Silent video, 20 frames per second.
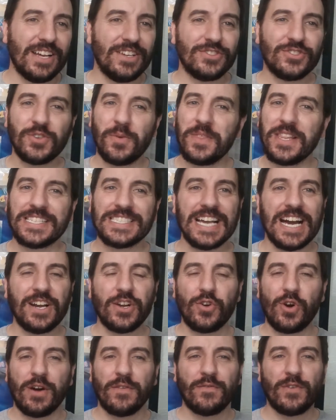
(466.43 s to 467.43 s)
some of the
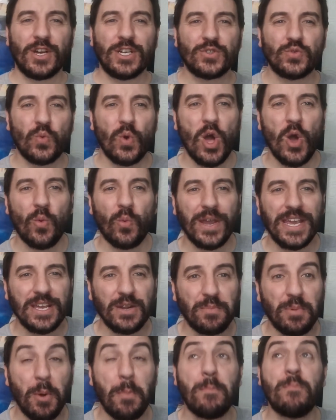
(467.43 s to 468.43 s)
Tango adverts were
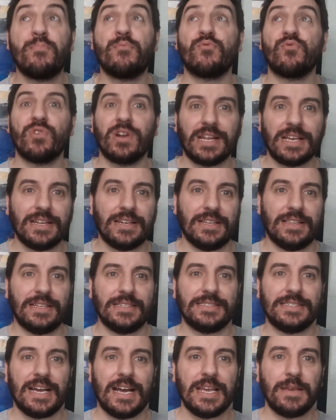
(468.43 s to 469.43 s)
weird, but brilliant at the
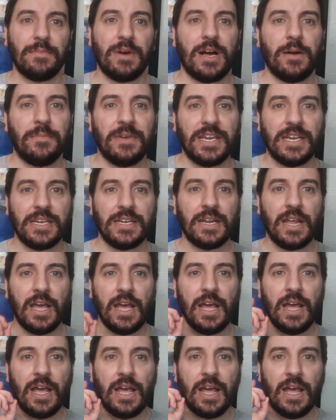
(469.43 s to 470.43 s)
time. I mean,
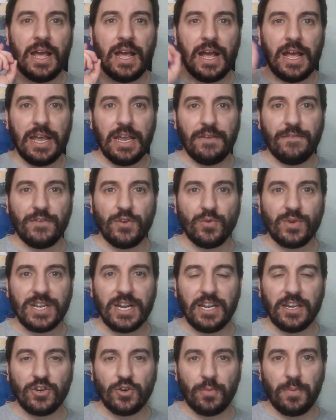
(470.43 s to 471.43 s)
if you
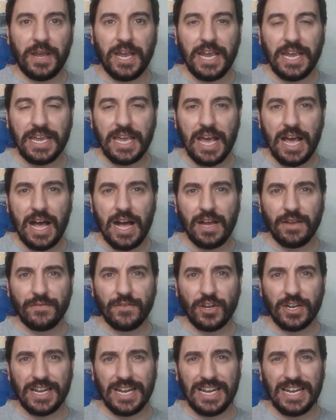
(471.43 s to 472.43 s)
click up here, I've
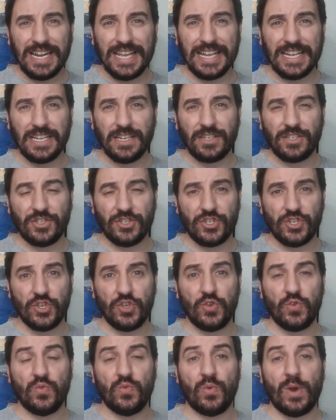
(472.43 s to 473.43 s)
got a link
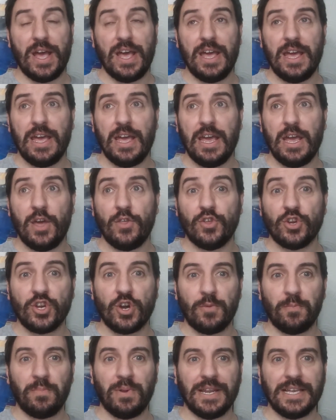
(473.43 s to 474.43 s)
to the
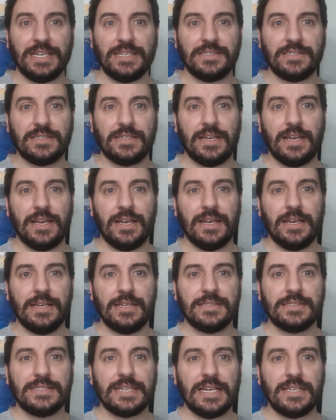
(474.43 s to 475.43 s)
complete
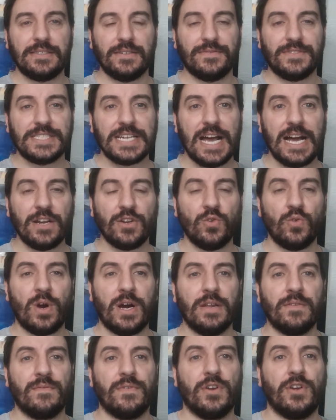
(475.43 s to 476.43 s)
set of Tango
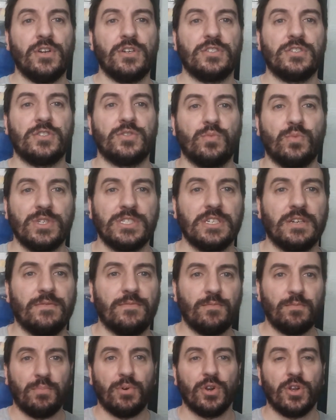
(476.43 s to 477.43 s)
adverts, which
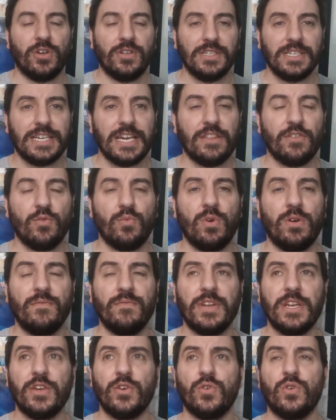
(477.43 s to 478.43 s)
I've put all together in one
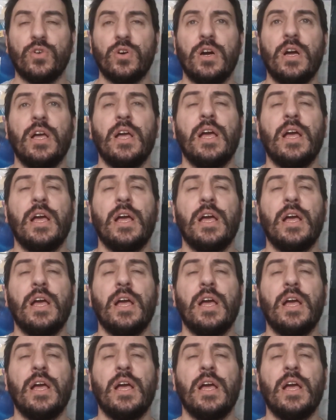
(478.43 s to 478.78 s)
video.